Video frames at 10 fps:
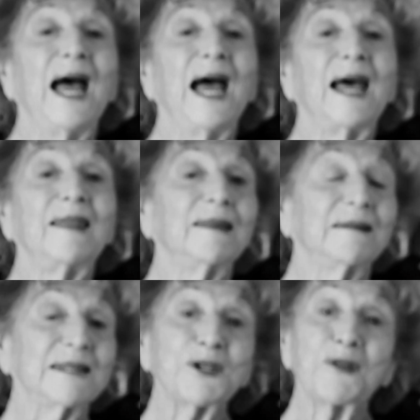And
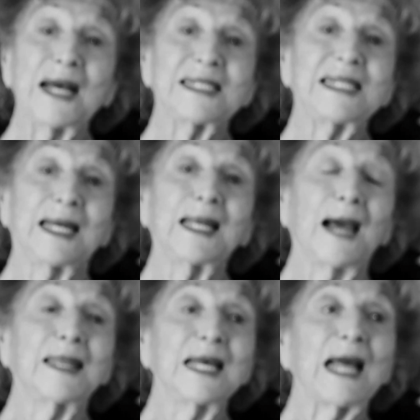so that's it.
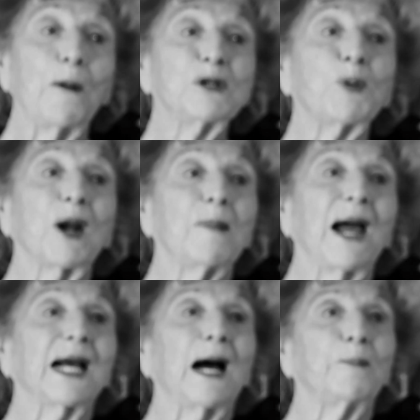I think that was one of
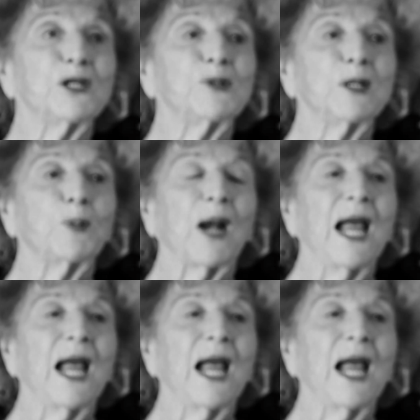my accomplishments